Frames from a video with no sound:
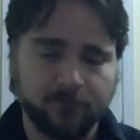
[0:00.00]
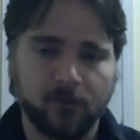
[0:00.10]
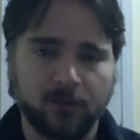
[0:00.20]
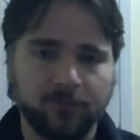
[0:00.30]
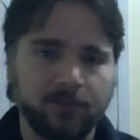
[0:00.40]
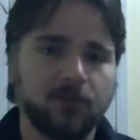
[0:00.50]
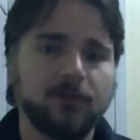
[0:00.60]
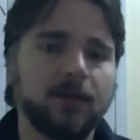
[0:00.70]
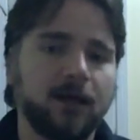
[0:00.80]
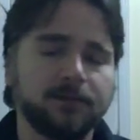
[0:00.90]
what a computer
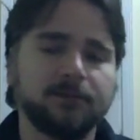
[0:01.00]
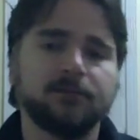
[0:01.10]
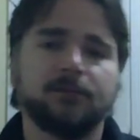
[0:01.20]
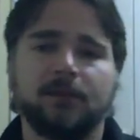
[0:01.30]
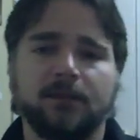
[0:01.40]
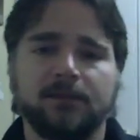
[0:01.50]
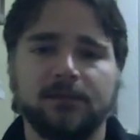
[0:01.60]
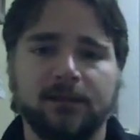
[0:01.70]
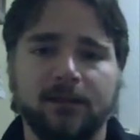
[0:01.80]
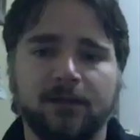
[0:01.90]
does is
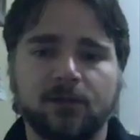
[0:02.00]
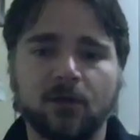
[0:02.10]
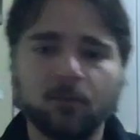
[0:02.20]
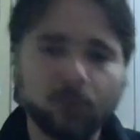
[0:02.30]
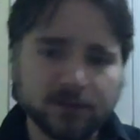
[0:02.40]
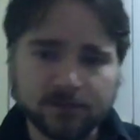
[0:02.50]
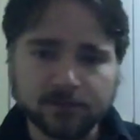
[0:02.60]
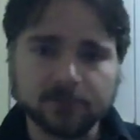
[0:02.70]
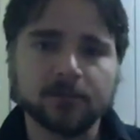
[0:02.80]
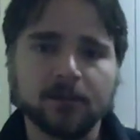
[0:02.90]
it
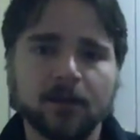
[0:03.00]
interprets